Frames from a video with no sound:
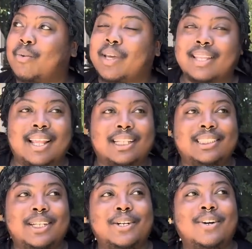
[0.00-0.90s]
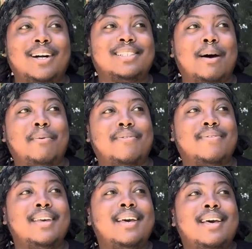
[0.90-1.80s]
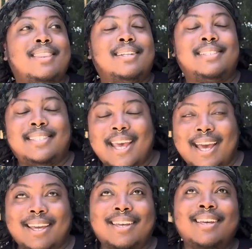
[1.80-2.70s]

We can like chill on top of the deck,